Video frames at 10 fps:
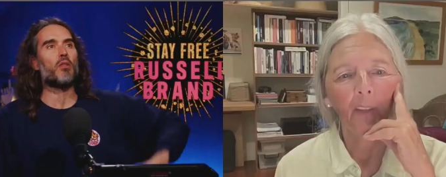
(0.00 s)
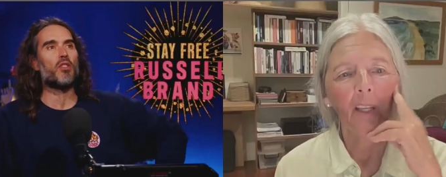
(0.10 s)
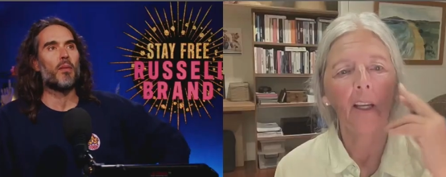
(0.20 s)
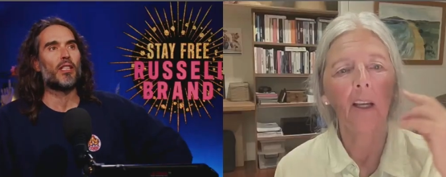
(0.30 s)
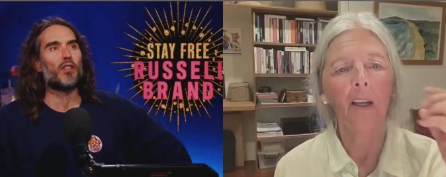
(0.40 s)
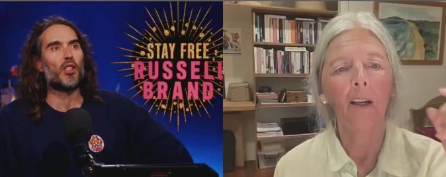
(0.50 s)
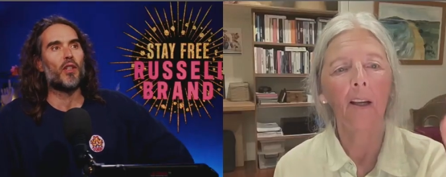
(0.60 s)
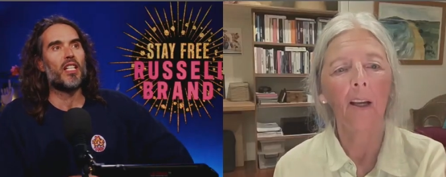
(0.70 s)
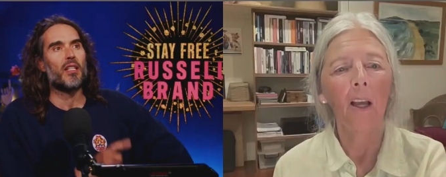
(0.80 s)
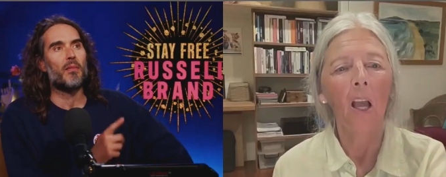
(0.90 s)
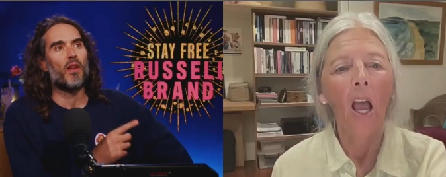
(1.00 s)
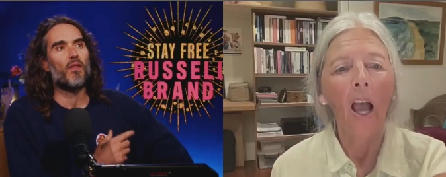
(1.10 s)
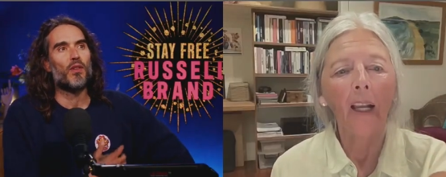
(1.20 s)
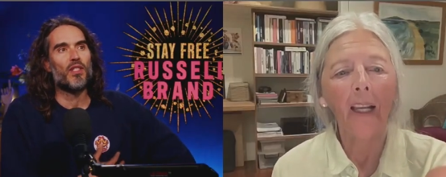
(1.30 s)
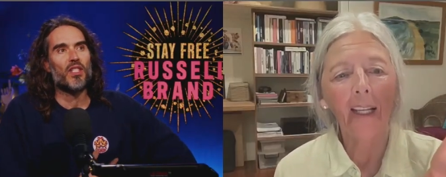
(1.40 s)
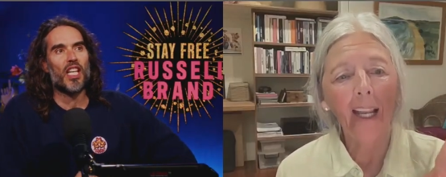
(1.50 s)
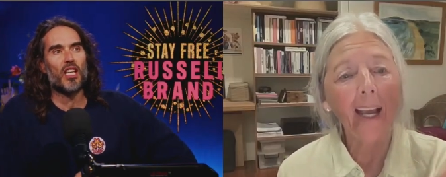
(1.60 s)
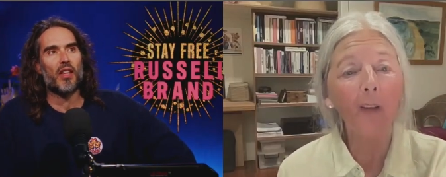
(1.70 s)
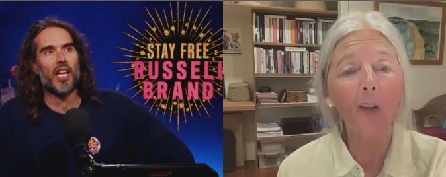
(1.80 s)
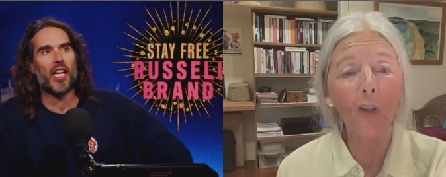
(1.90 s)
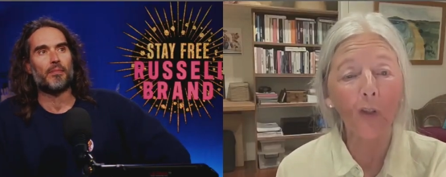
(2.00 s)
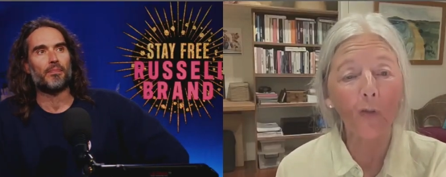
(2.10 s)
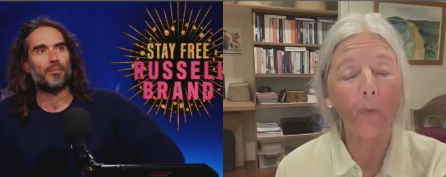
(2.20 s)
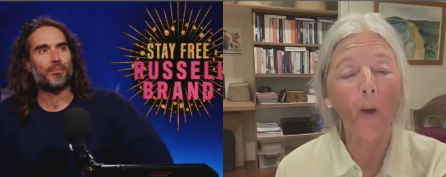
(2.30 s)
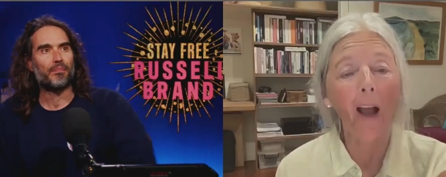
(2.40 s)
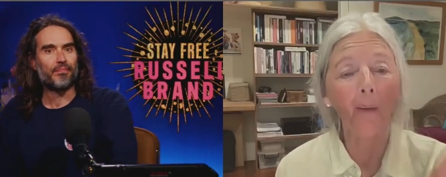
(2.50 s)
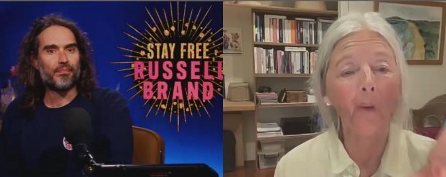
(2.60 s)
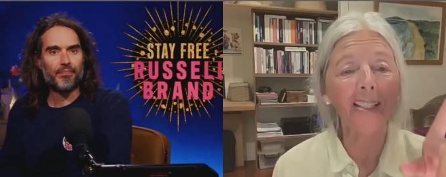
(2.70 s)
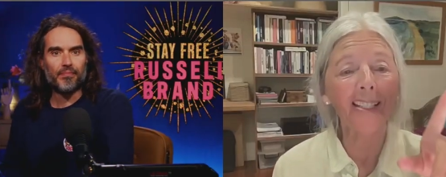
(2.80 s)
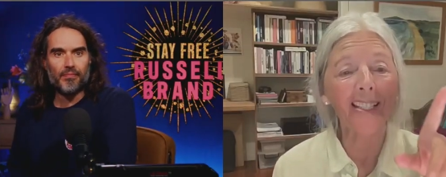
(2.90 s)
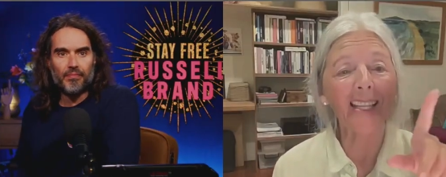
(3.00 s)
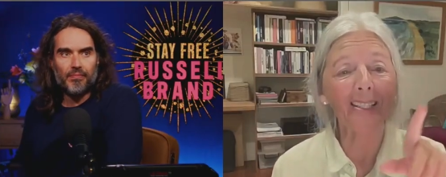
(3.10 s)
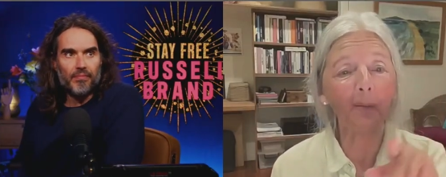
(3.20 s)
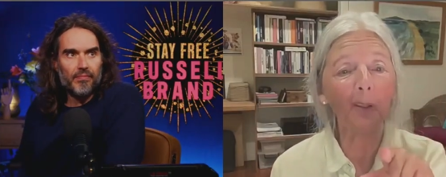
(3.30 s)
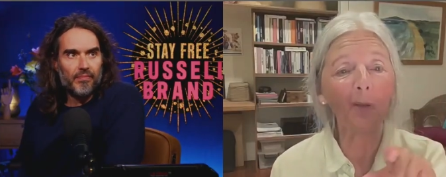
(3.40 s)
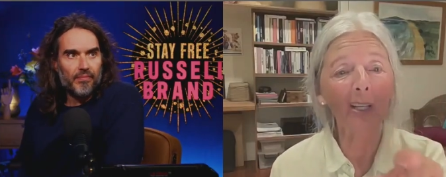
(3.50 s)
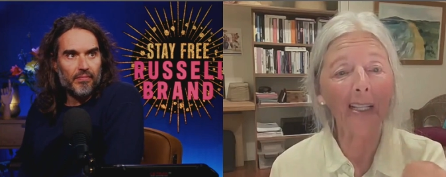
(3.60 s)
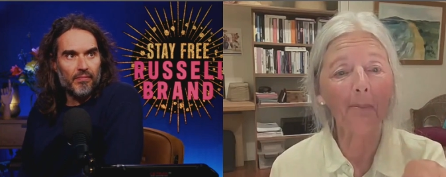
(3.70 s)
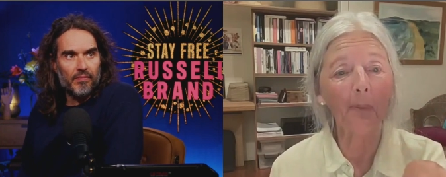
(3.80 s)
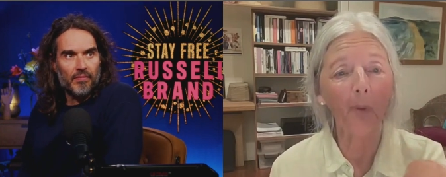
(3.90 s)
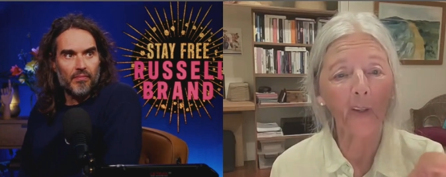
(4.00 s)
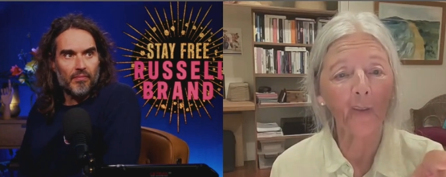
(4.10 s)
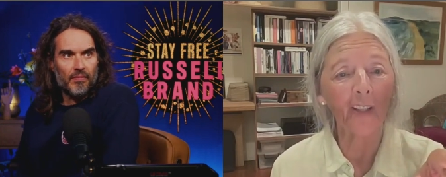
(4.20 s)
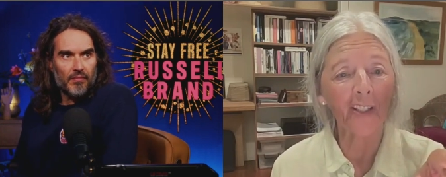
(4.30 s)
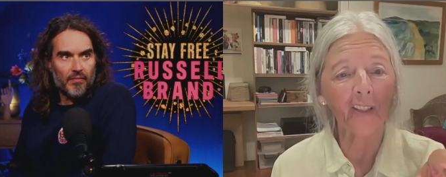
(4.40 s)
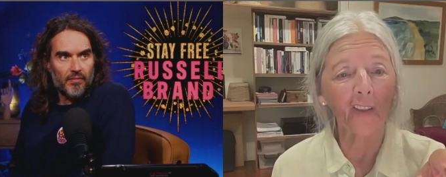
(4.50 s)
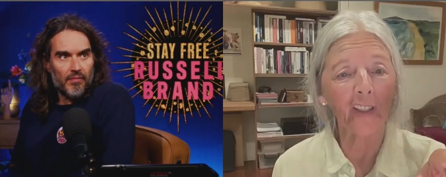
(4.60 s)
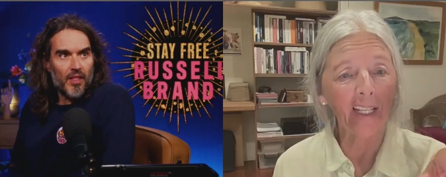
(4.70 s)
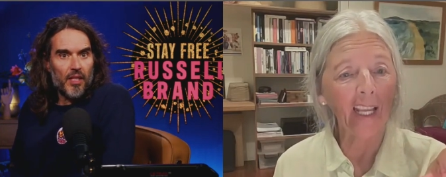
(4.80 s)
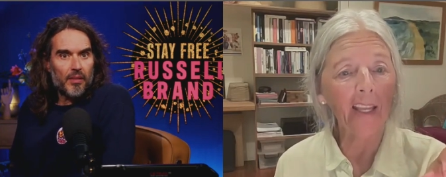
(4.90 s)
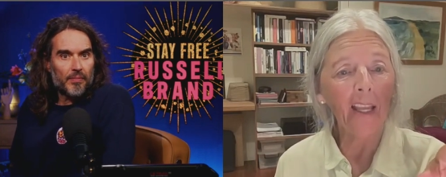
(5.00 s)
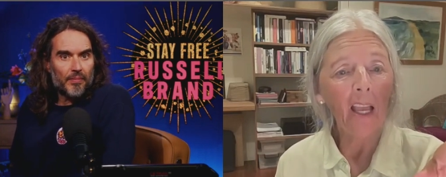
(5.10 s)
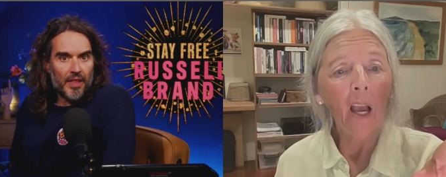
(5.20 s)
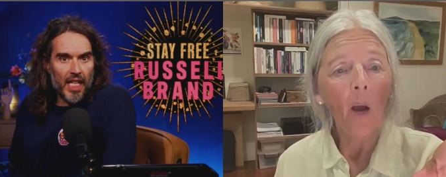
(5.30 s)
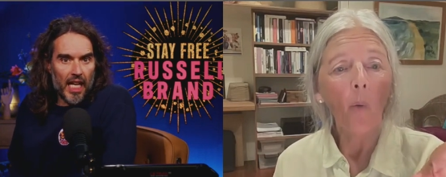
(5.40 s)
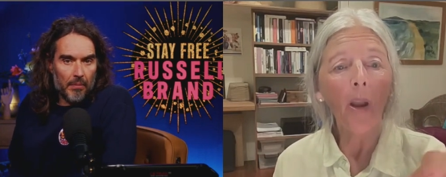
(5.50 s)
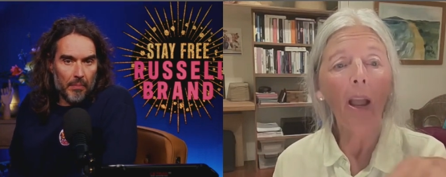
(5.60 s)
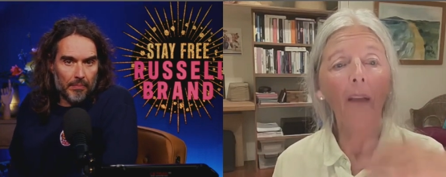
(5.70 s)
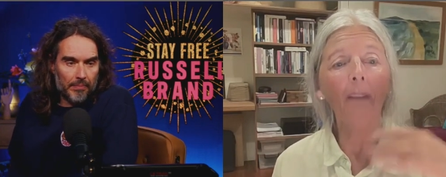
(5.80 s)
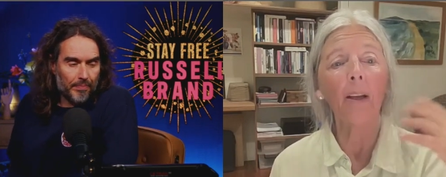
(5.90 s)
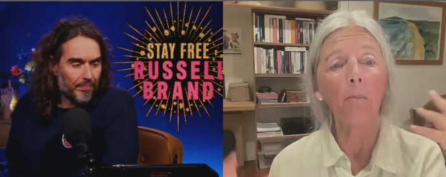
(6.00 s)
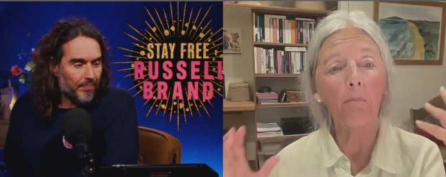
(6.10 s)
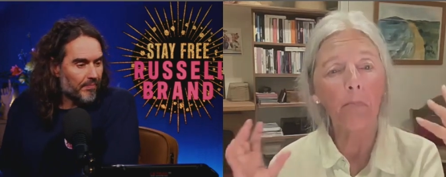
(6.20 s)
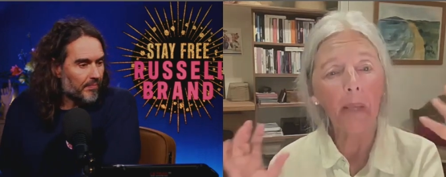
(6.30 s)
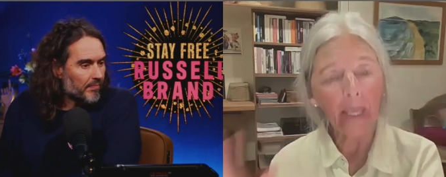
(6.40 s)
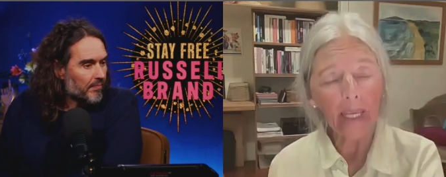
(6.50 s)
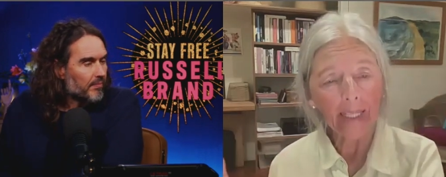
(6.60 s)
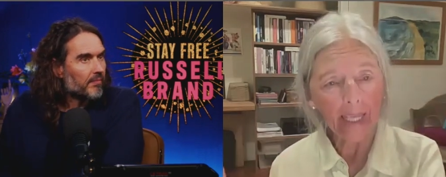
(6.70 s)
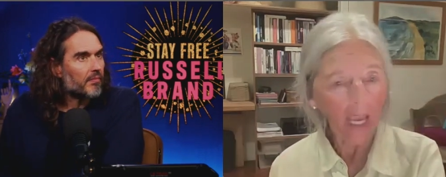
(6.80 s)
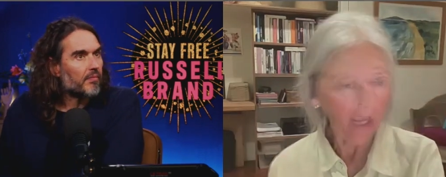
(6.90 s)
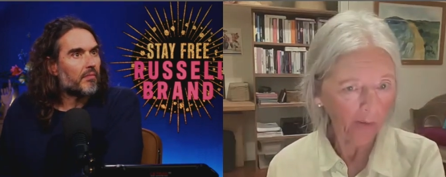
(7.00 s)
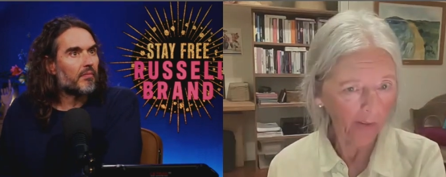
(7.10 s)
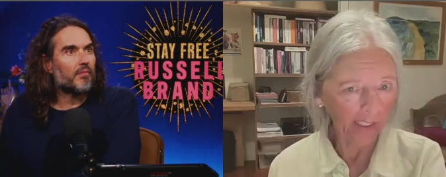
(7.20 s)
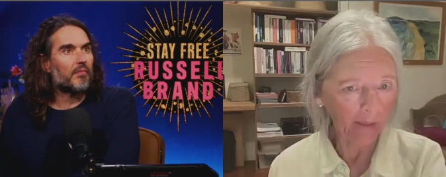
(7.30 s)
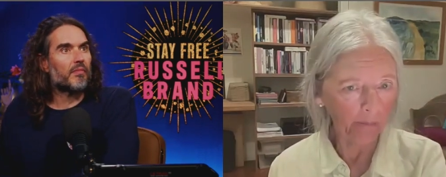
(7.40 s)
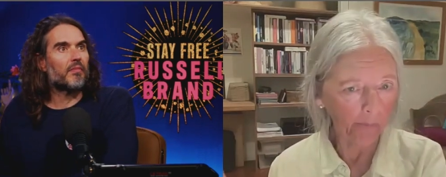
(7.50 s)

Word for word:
Speaker 1: you so much for joining us. I'm looking forward to Can I there.
Speaker 2: just, I want to say something really important, Russell. Can I? Yeah. We're having a big gathering in